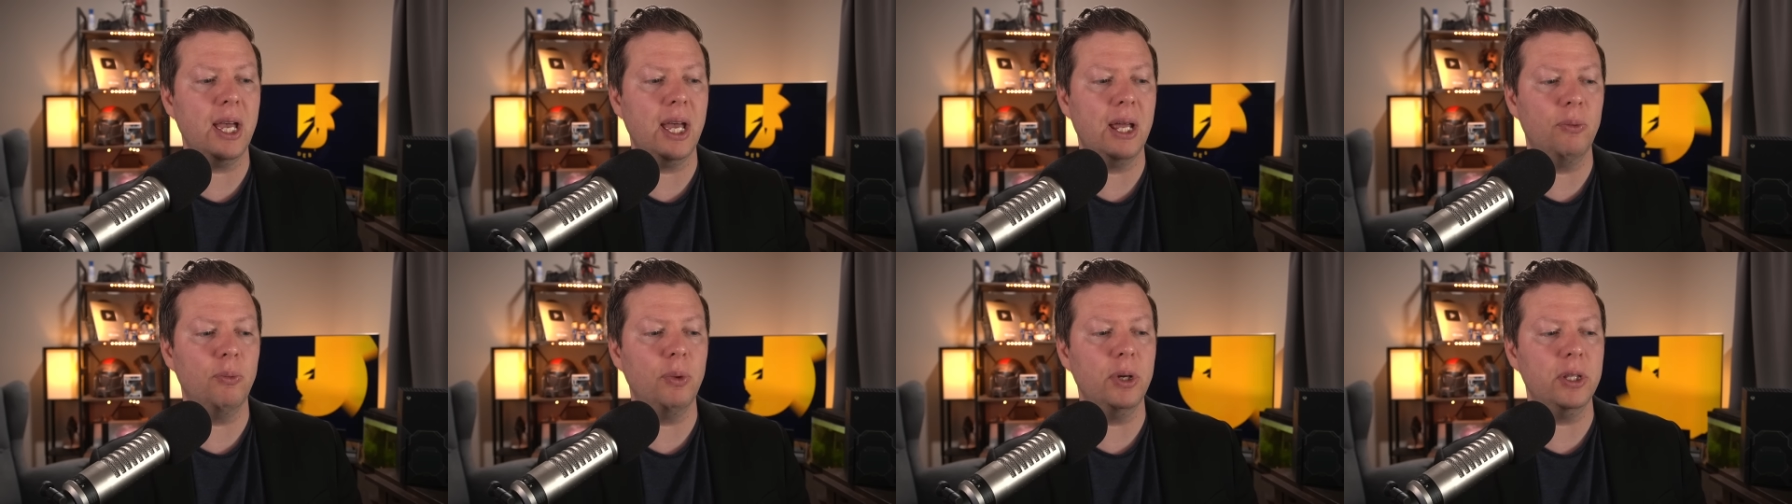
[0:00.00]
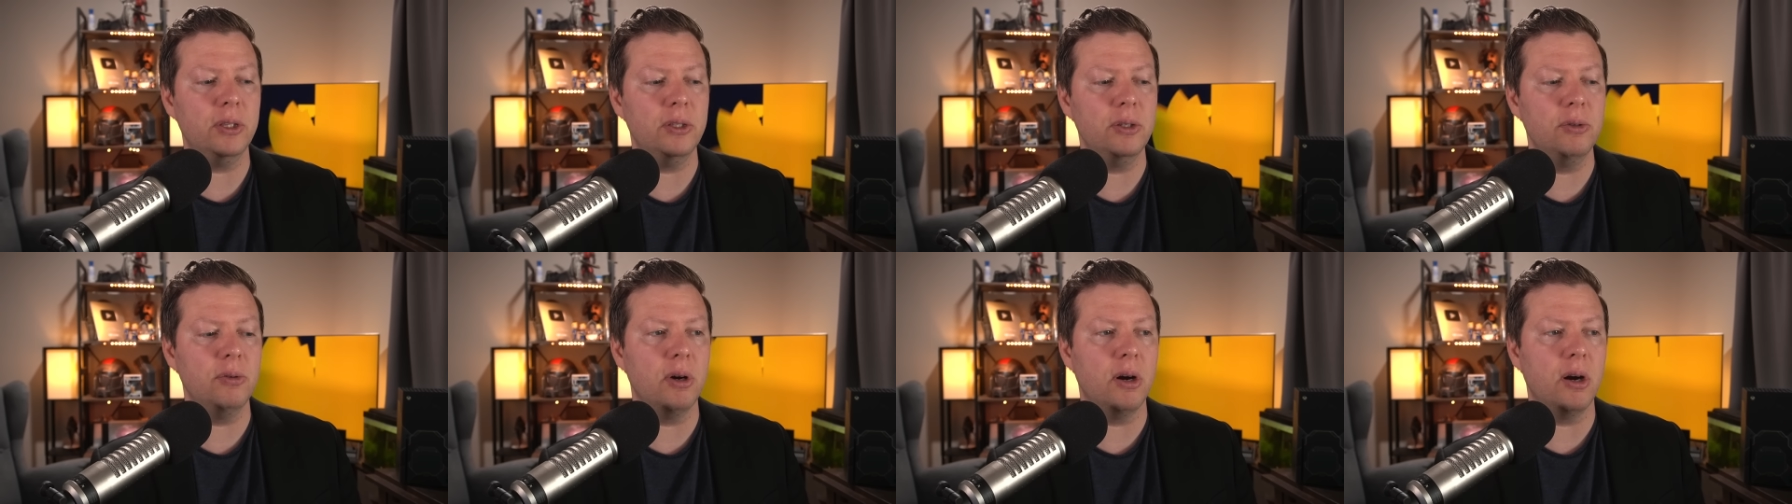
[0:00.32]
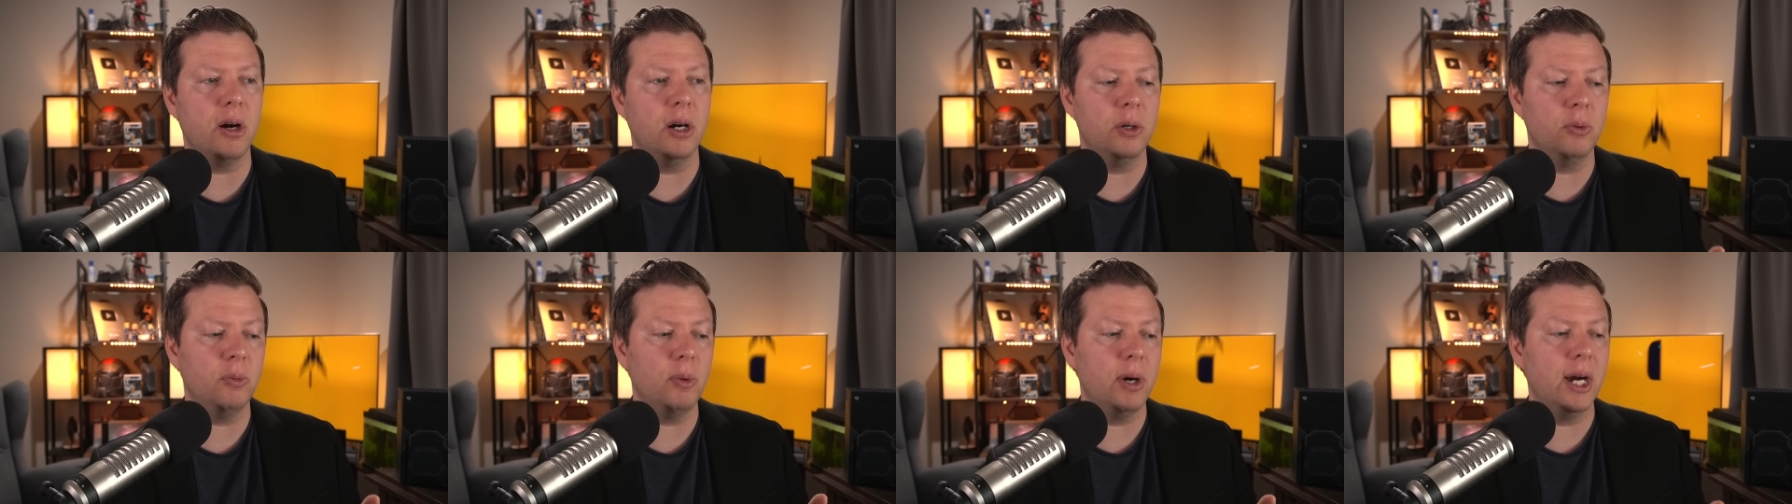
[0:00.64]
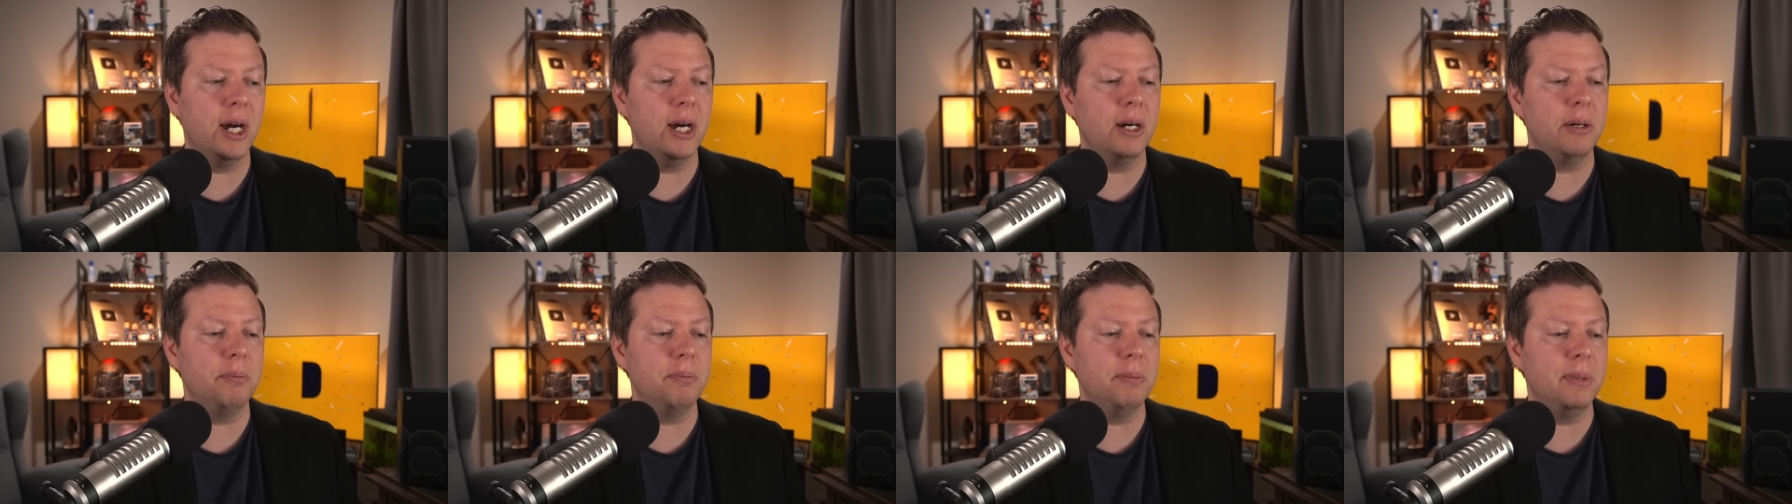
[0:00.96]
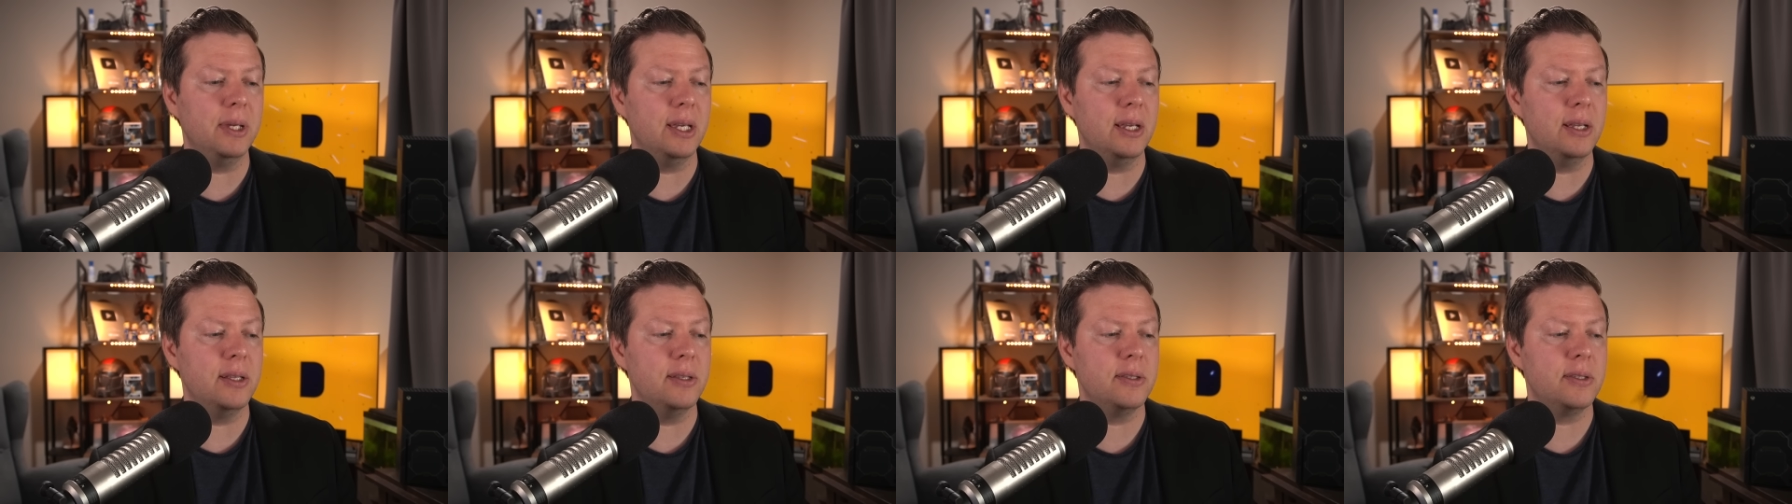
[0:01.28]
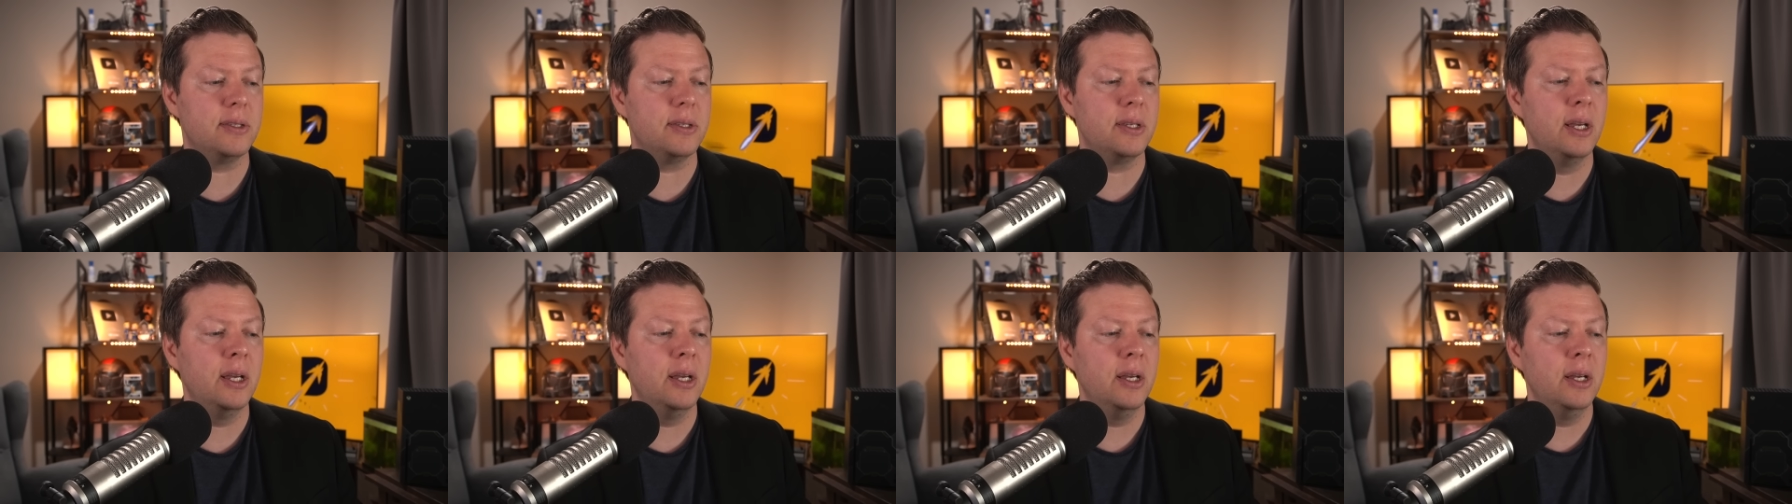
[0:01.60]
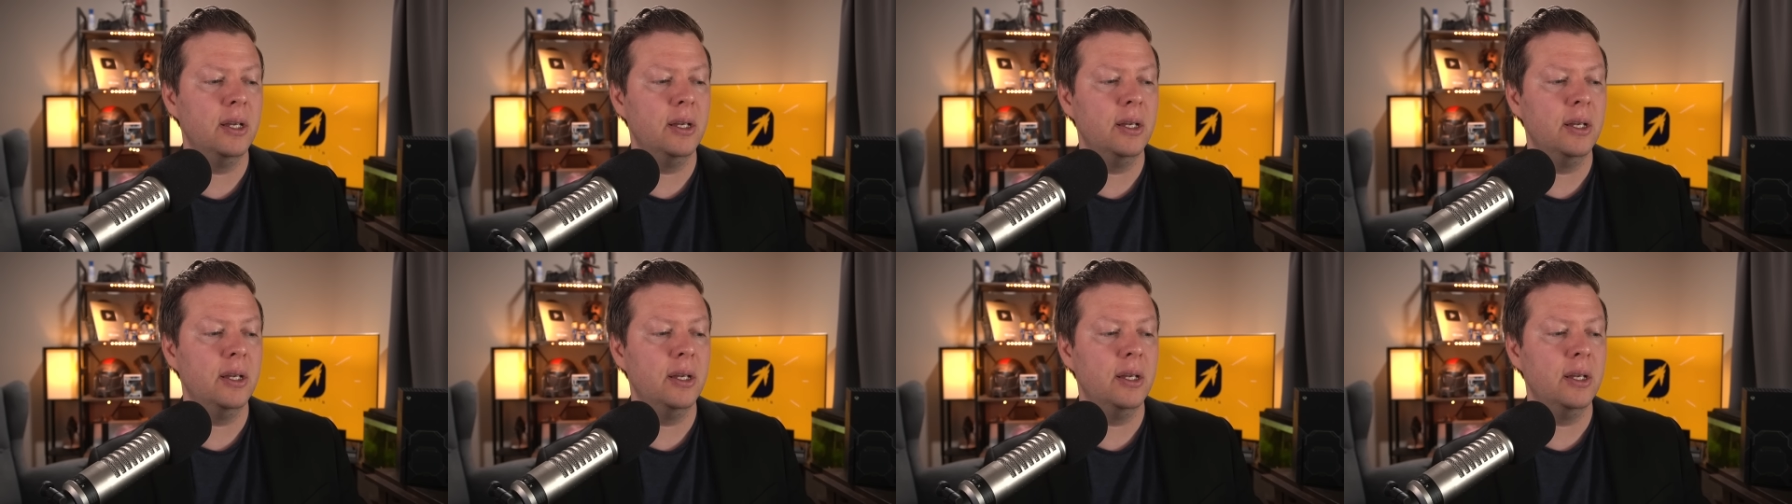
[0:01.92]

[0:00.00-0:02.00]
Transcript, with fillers: and with new hardware means